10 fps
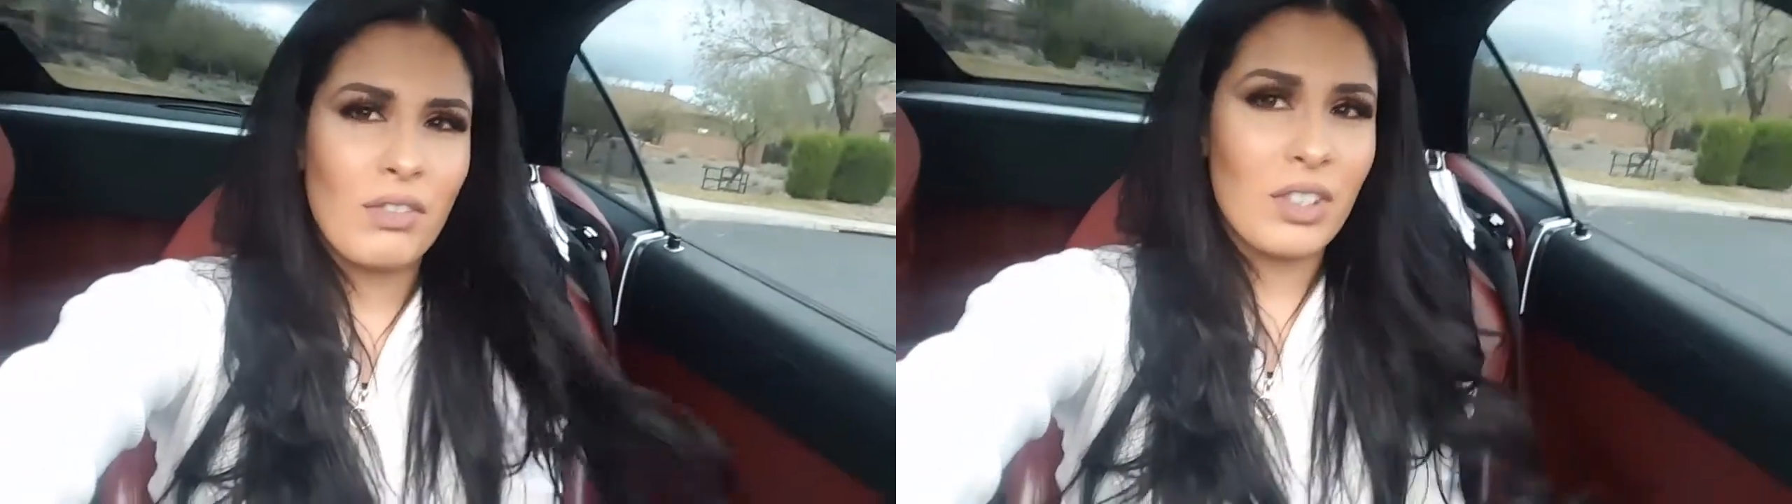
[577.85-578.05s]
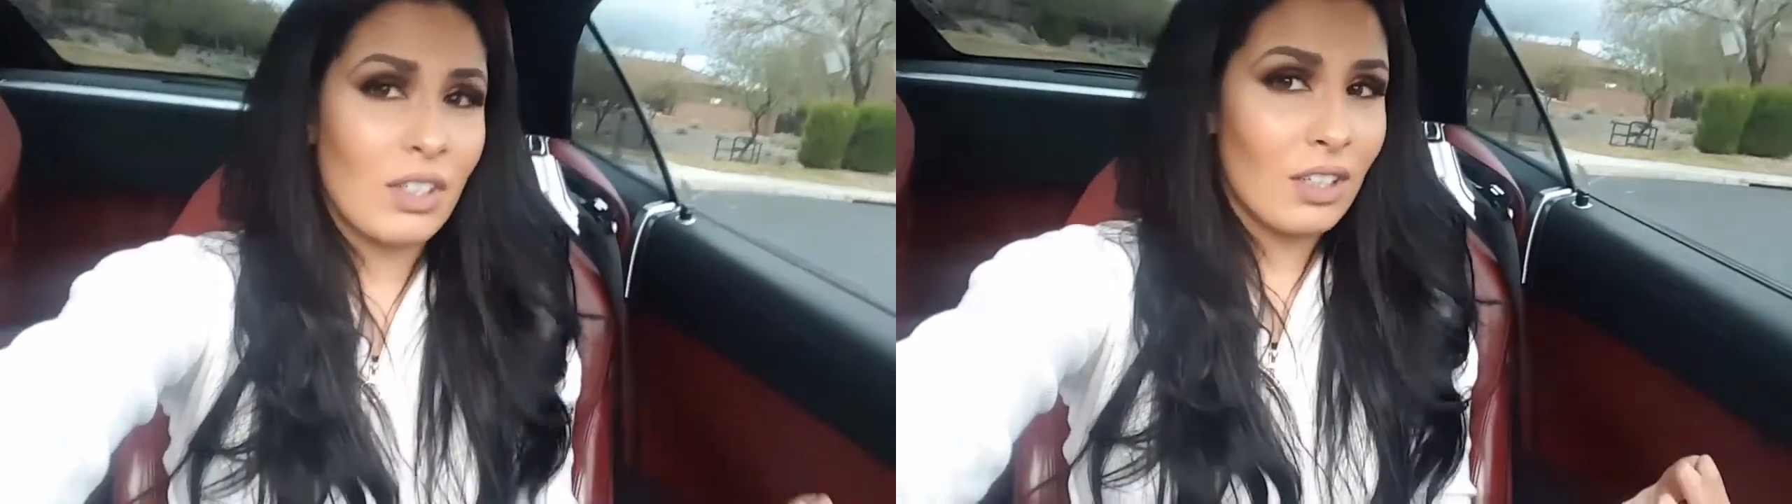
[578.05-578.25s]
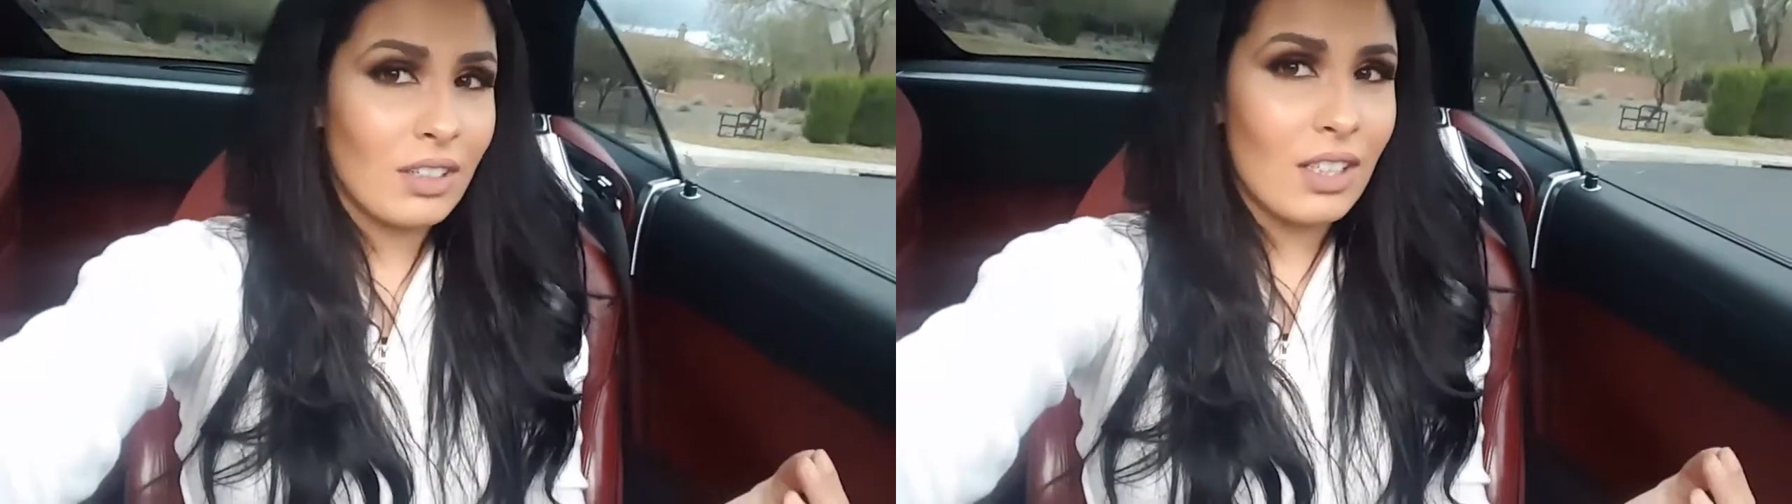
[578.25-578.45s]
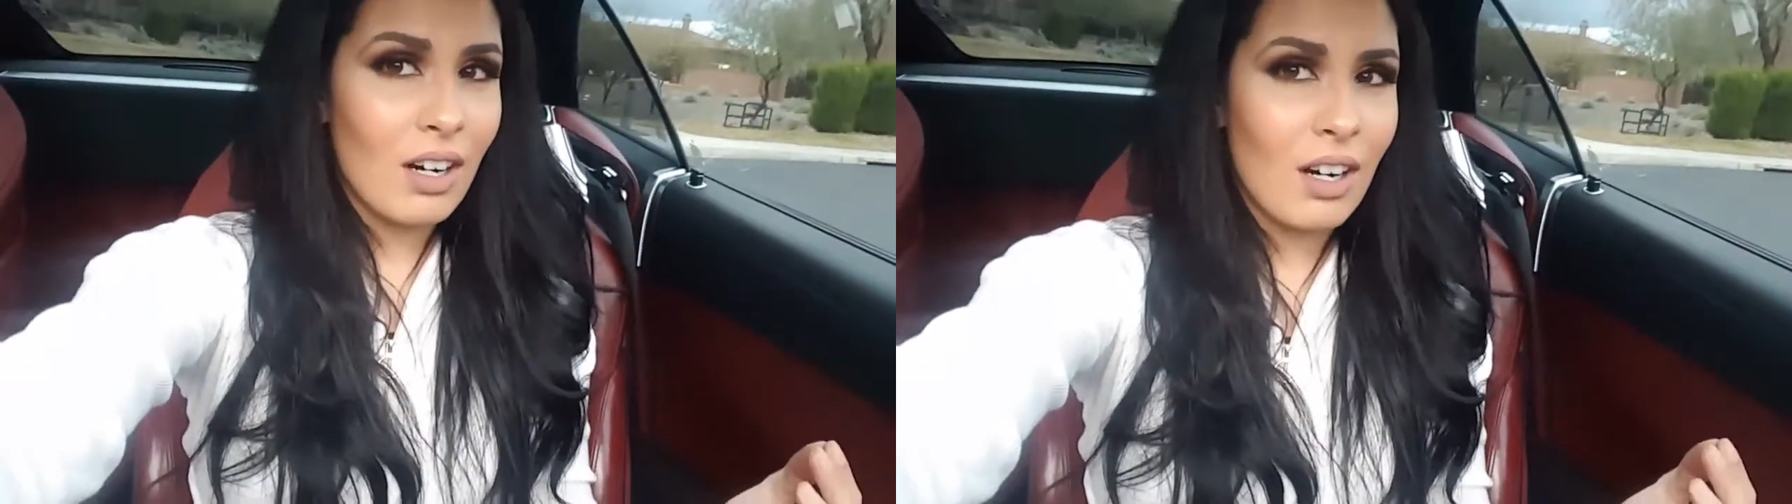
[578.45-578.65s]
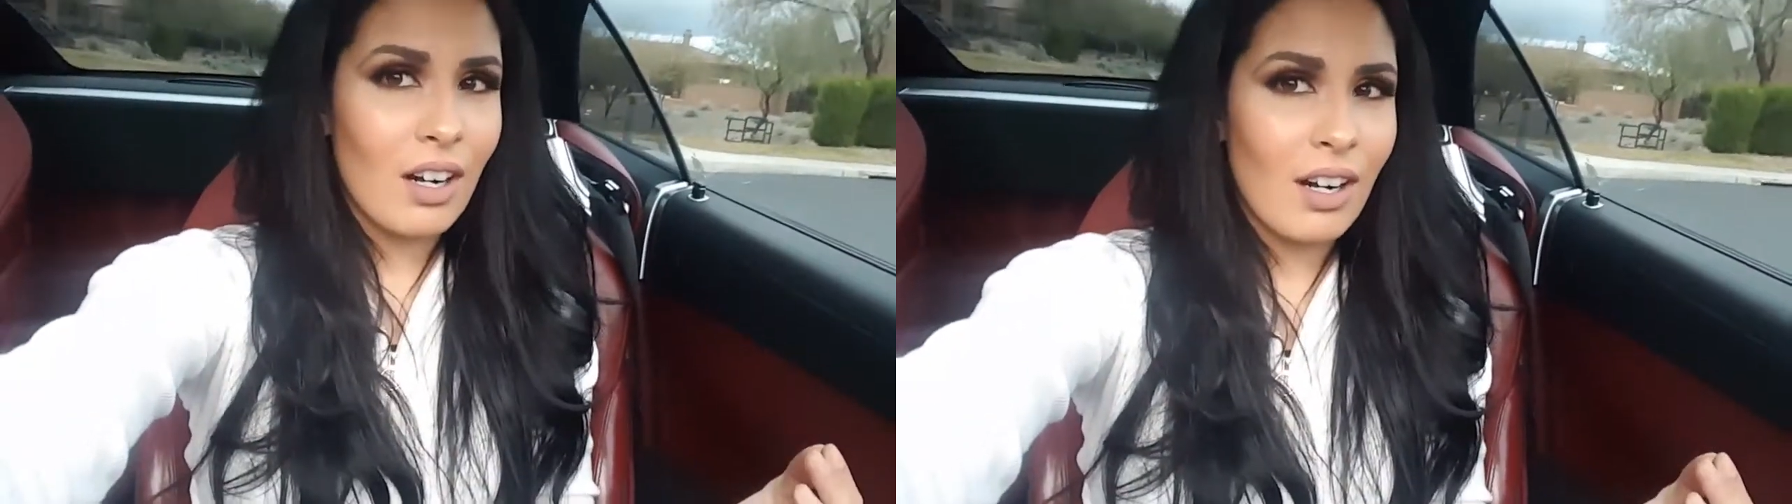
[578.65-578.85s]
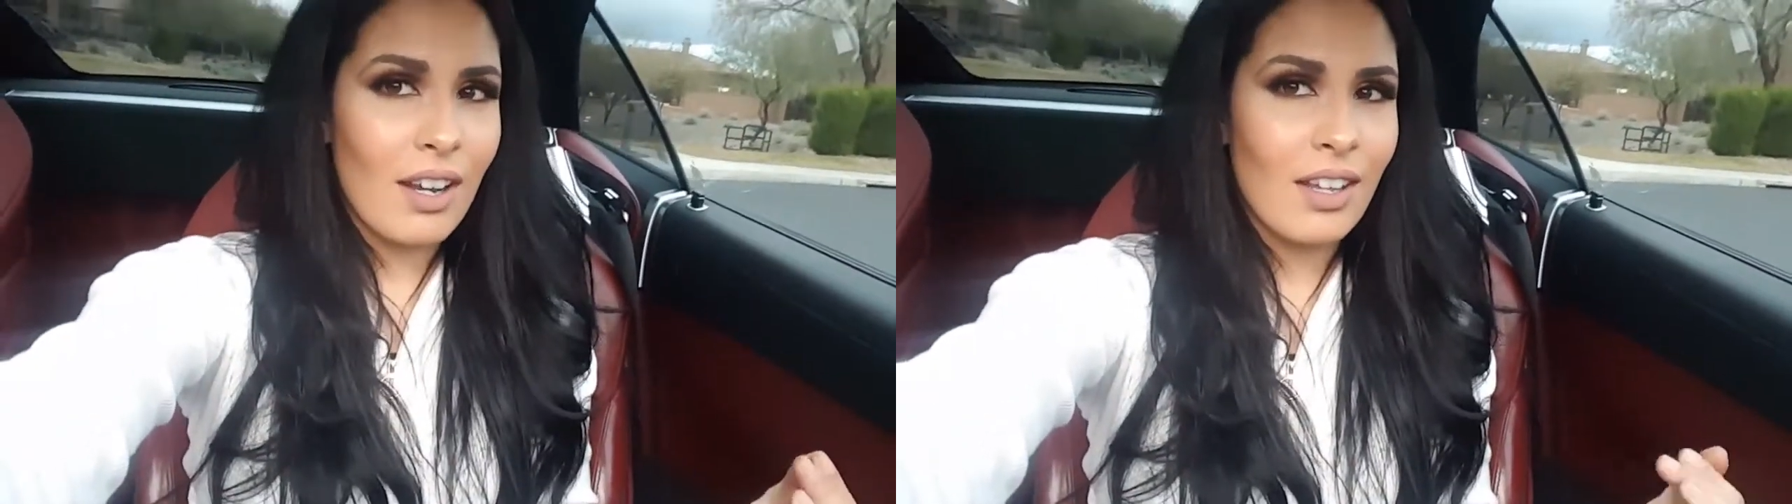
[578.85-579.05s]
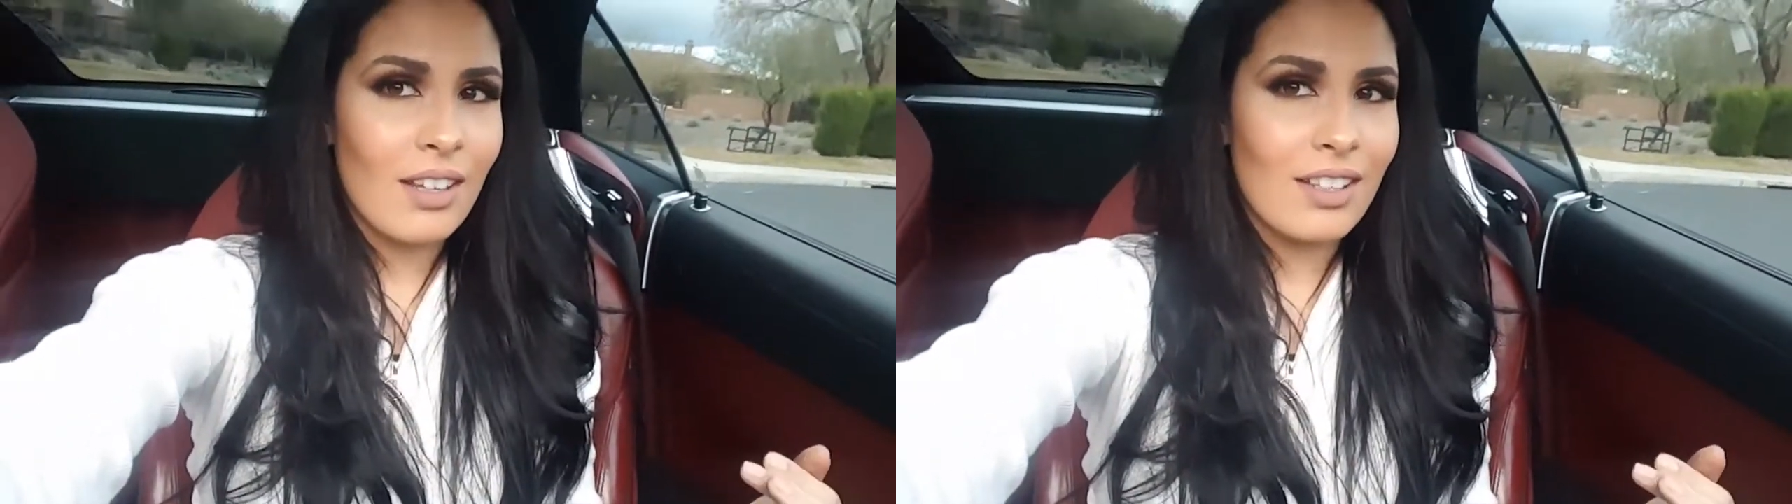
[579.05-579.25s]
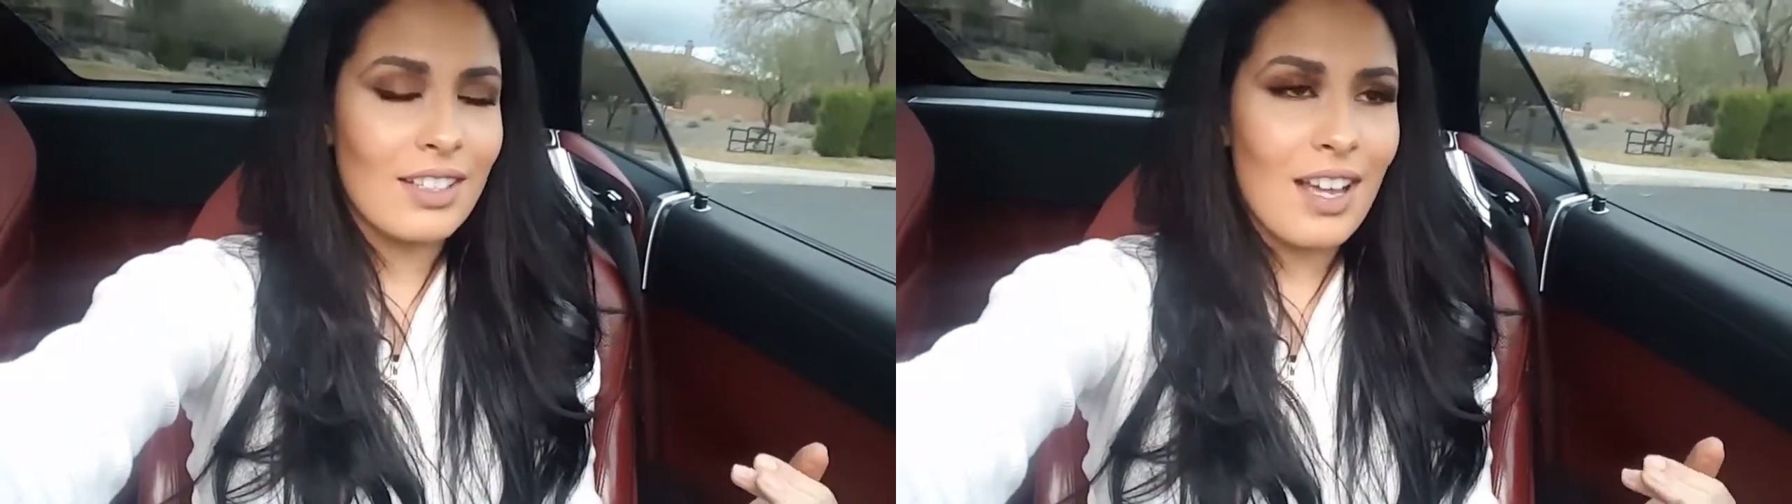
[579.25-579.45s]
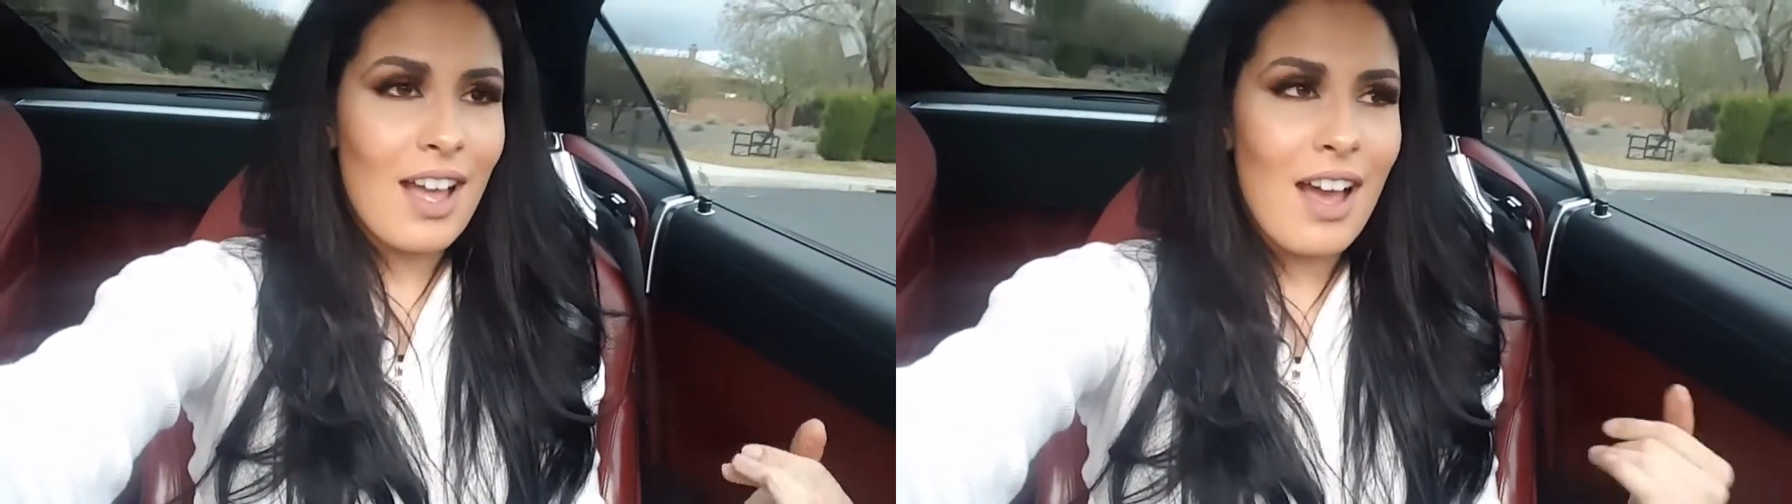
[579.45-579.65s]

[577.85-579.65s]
of a girly car, and